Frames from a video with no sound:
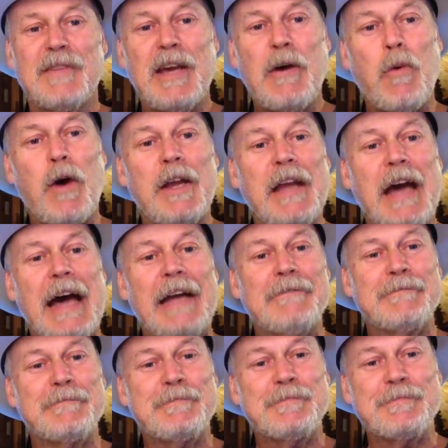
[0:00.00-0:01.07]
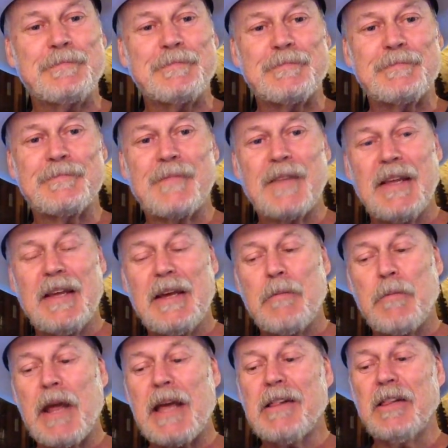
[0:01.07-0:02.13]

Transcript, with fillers: yeah why not but